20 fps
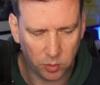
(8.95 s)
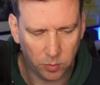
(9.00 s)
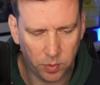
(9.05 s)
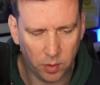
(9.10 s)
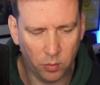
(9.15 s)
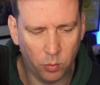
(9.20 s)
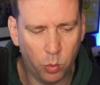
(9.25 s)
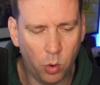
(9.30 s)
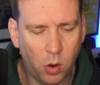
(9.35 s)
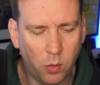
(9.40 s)

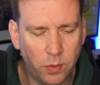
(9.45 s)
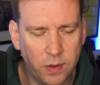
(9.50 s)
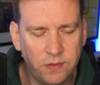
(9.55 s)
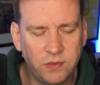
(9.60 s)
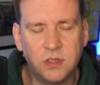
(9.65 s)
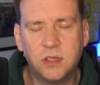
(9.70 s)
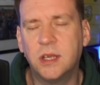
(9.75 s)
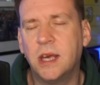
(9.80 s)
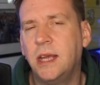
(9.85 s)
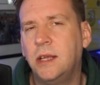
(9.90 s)
But what we've
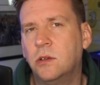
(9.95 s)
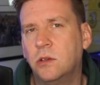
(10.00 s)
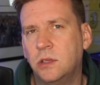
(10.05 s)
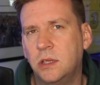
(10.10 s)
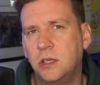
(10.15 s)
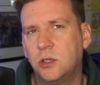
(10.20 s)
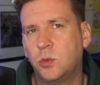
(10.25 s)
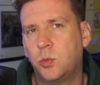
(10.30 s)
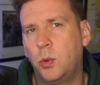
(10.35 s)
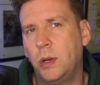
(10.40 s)
seen on
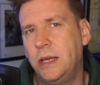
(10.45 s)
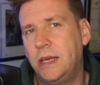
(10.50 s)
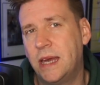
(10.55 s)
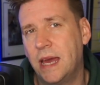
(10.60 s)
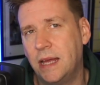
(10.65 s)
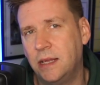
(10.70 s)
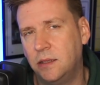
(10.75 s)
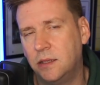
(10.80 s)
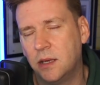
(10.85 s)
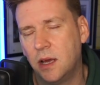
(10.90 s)
this
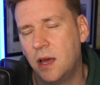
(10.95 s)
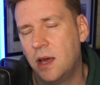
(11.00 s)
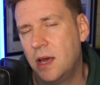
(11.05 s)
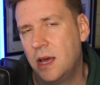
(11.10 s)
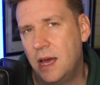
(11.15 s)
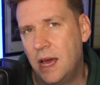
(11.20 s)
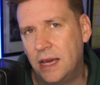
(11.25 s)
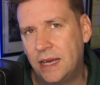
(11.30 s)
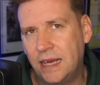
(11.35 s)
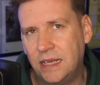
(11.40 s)
weekend
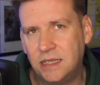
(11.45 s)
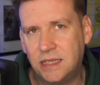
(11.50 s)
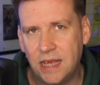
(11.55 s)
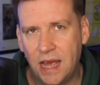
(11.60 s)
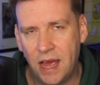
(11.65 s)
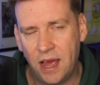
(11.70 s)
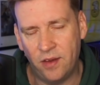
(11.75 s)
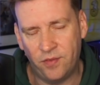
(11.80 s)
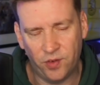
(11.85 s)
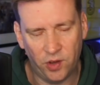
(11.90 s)
against
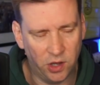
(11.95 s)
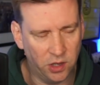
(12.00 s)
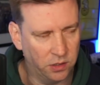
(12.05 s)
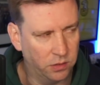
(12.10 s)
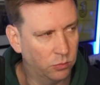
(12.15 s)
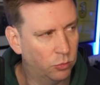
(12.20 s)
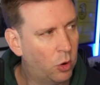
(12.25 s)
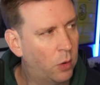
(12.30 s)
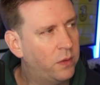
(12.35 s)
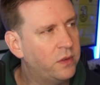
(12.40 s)
Everton,
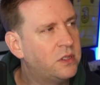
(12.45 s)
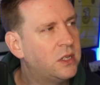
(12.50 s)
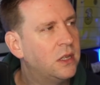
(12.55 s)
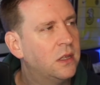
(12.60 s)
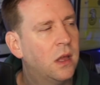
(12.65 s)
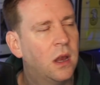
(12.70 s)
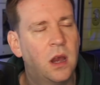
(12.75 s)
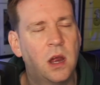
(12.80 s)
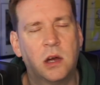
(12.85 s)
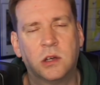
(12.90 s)
what we've seen in
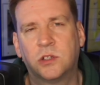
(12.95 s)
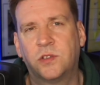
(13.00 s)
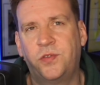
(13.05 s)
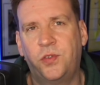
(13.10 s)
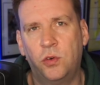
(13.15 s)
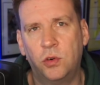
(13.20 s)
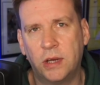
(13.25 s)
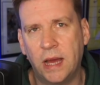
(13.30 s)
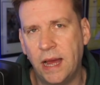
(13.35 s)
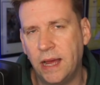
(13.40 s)
the last
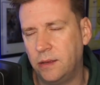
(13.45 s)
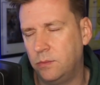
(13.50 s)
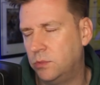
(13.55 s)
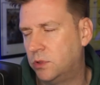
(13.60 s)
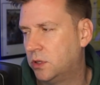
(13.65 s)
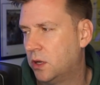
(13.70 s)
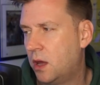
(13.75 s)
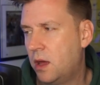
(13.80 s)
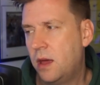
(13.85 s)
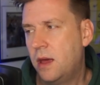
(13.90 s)
four games,